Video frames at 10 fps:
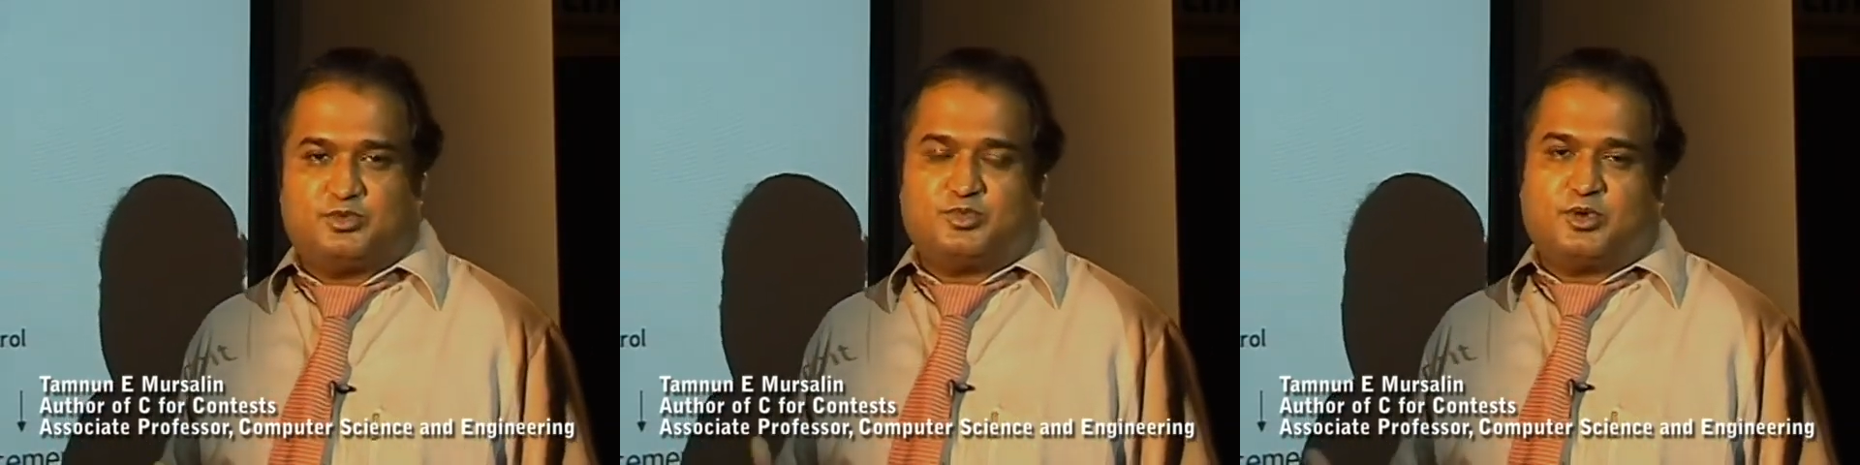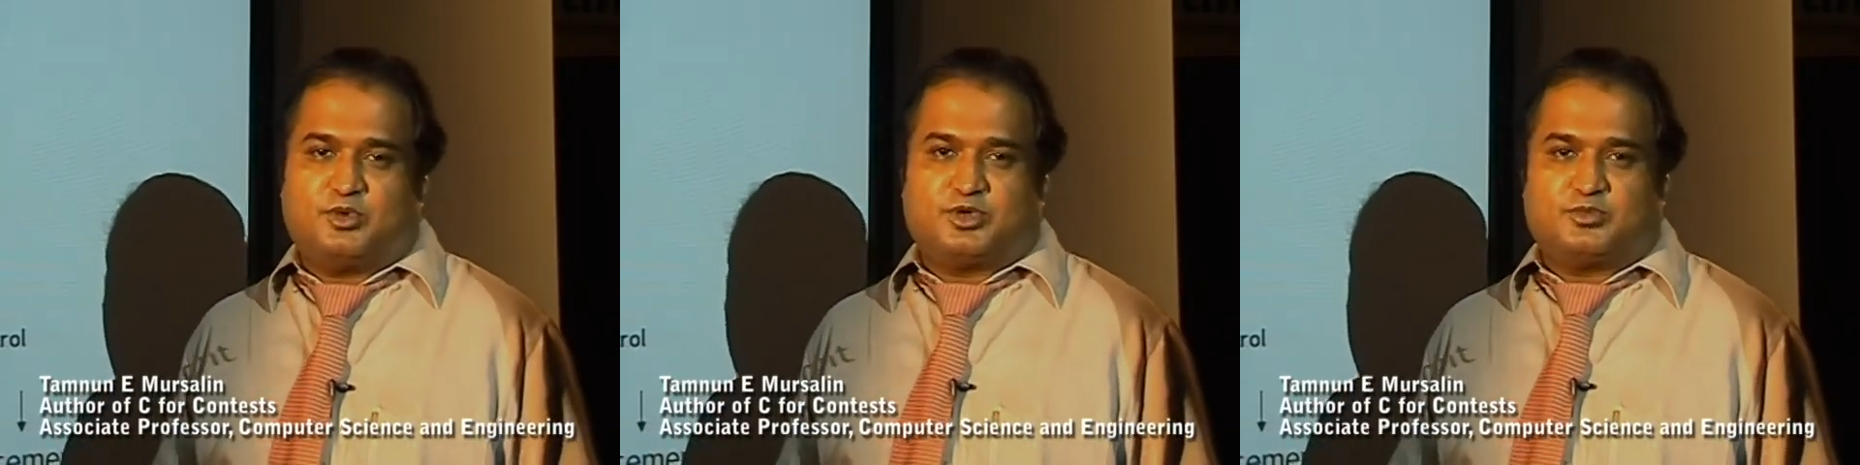You
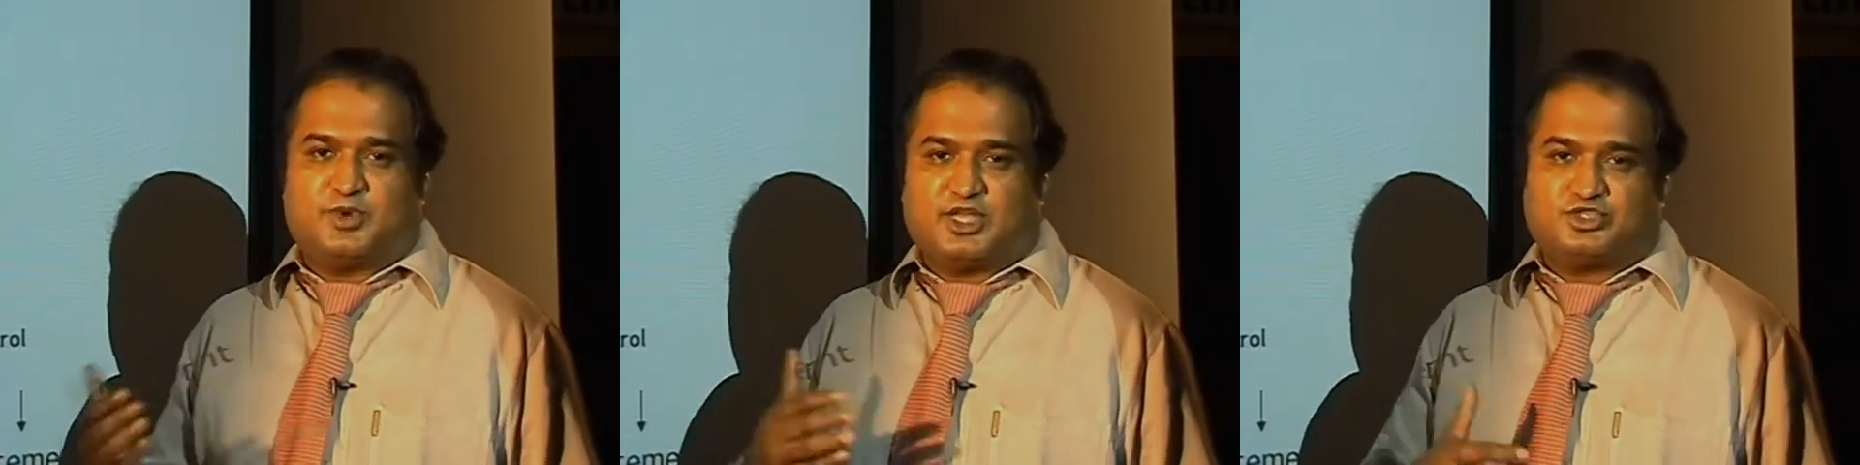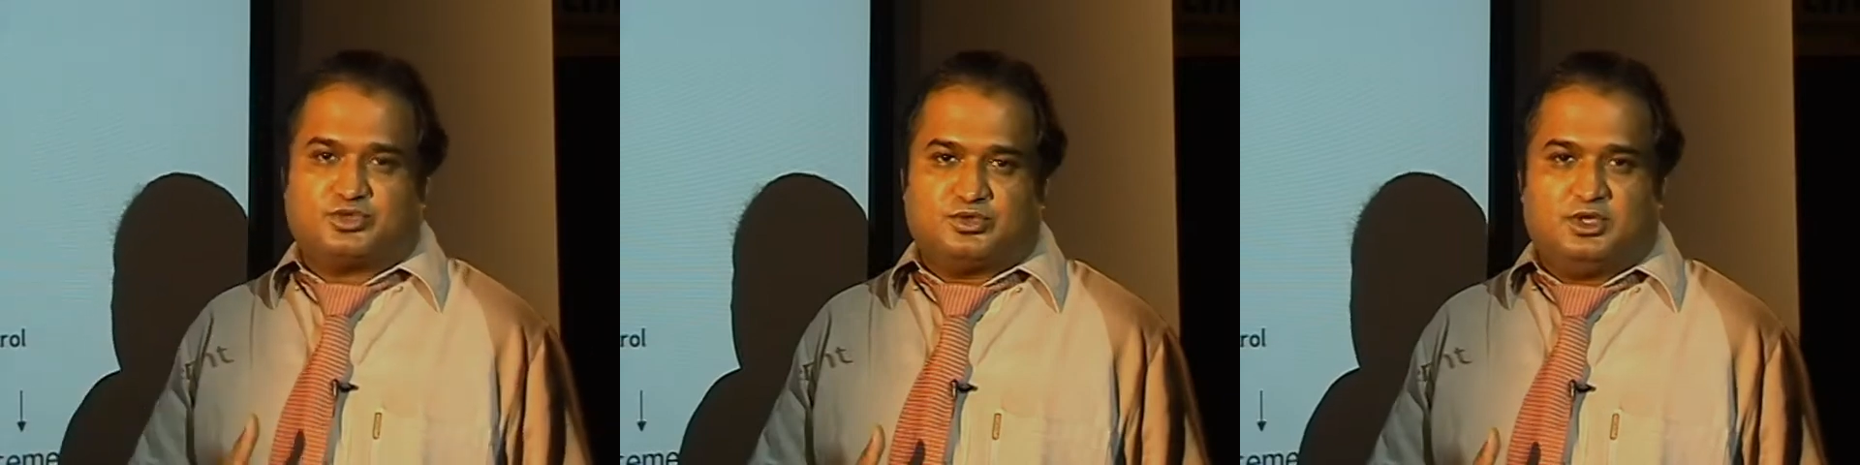probably want to
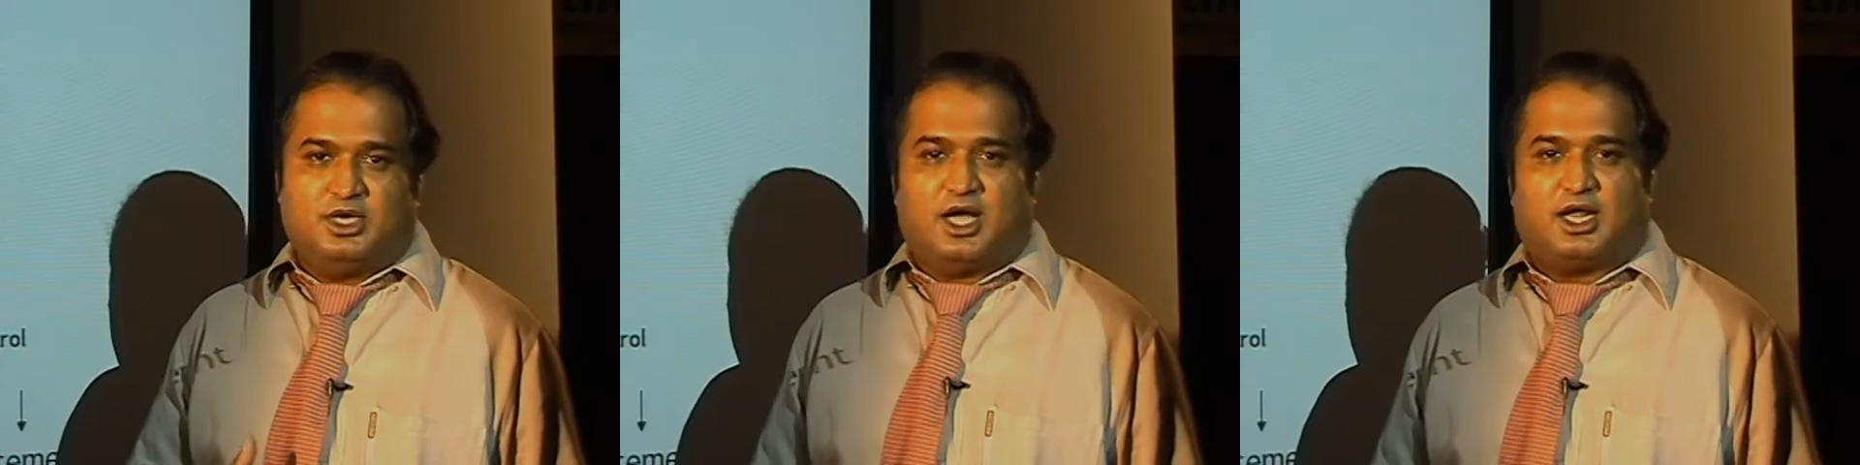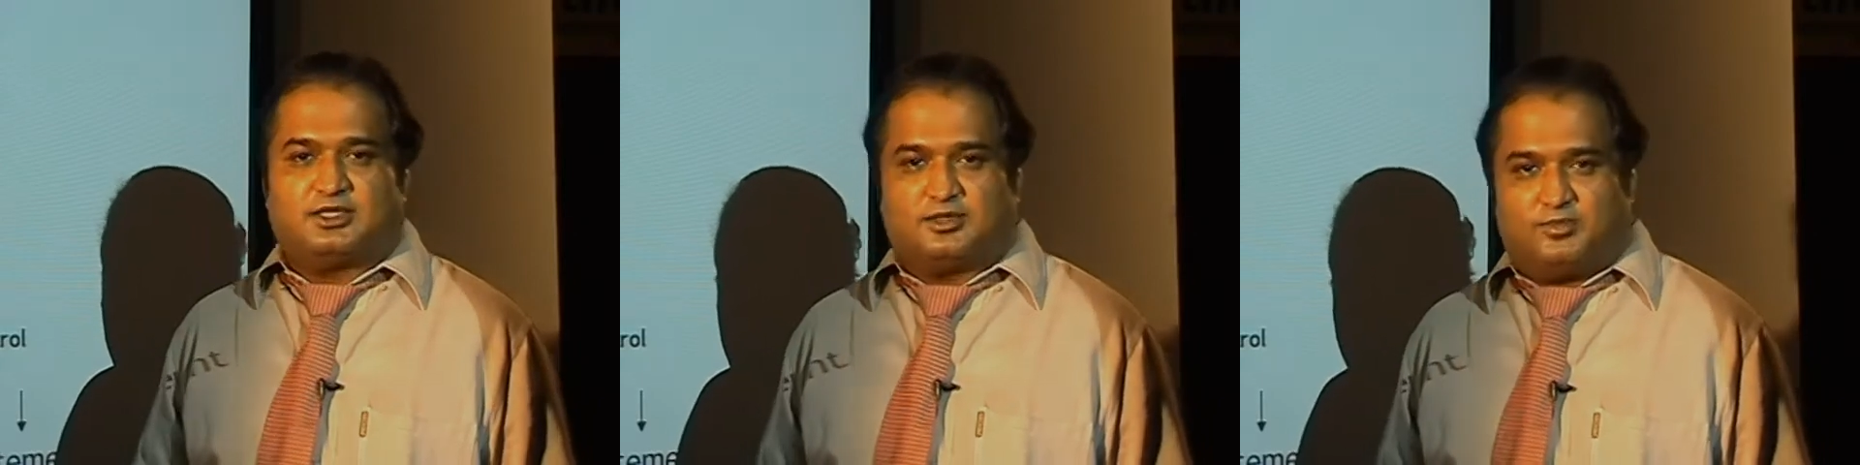branch to
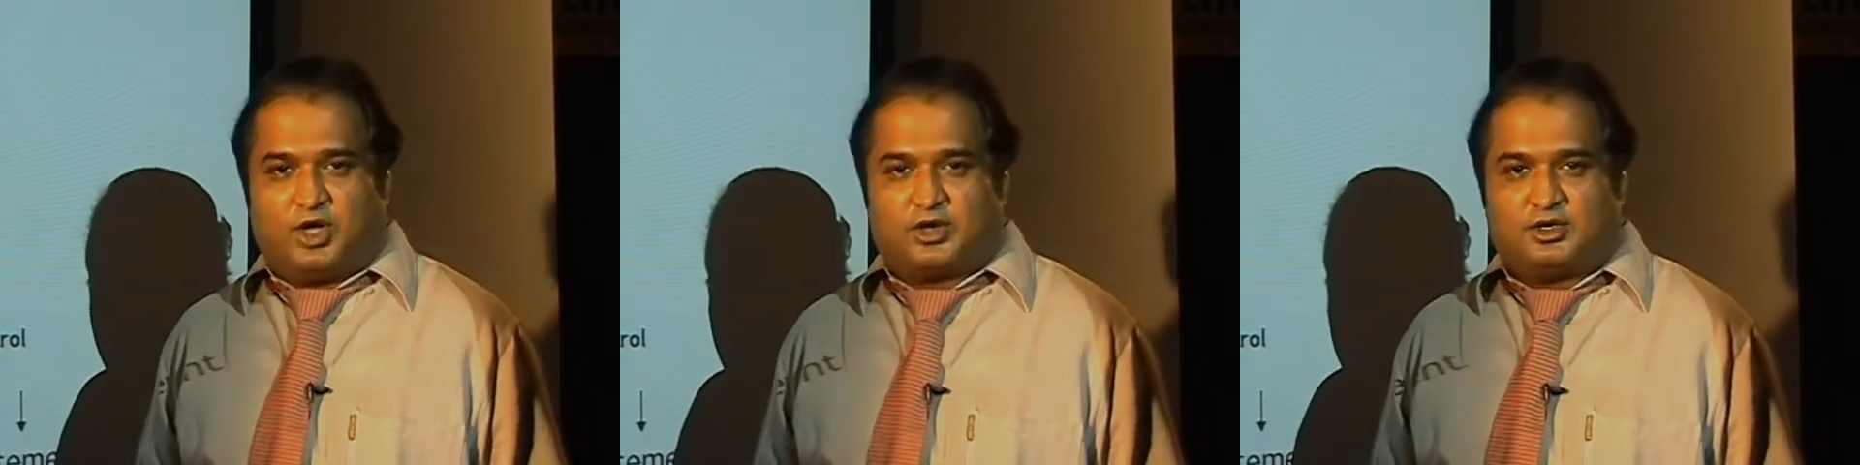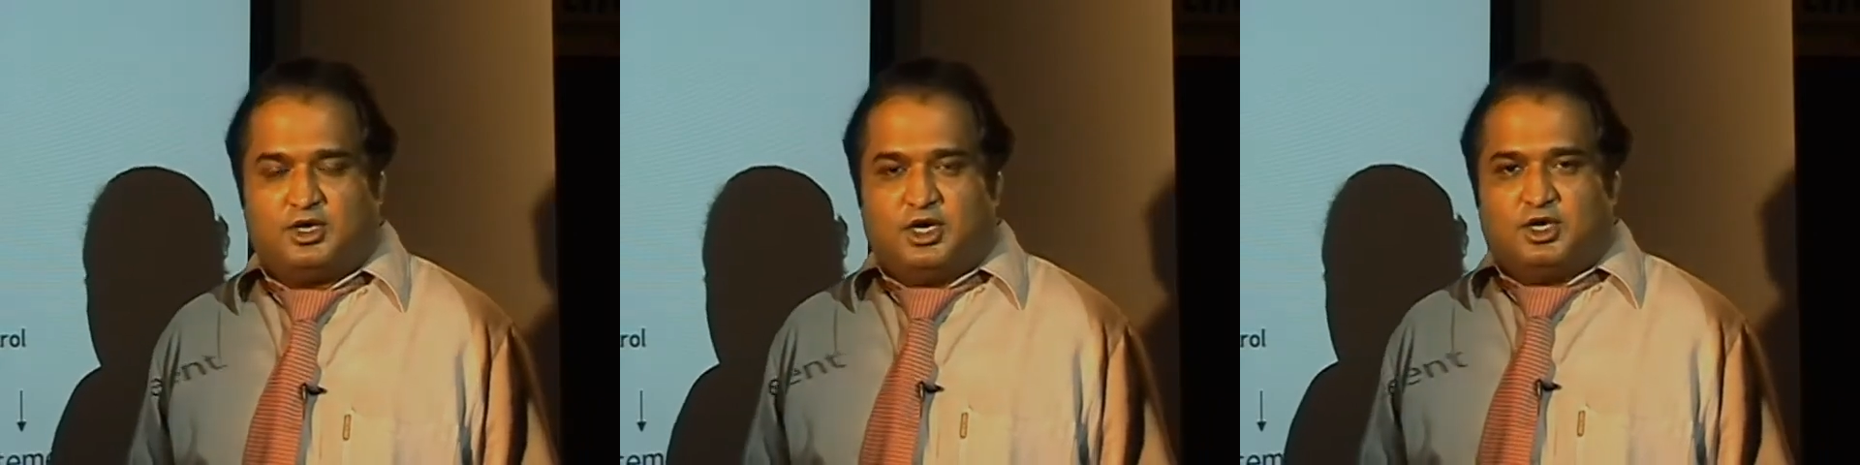another
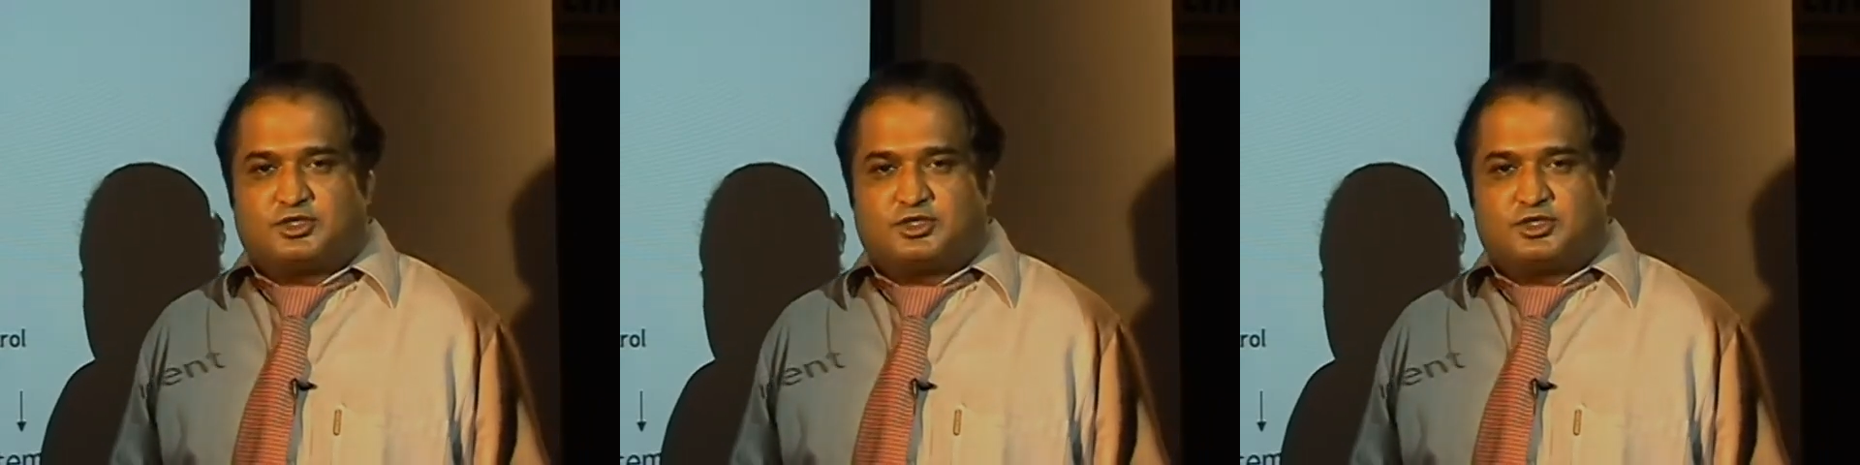block.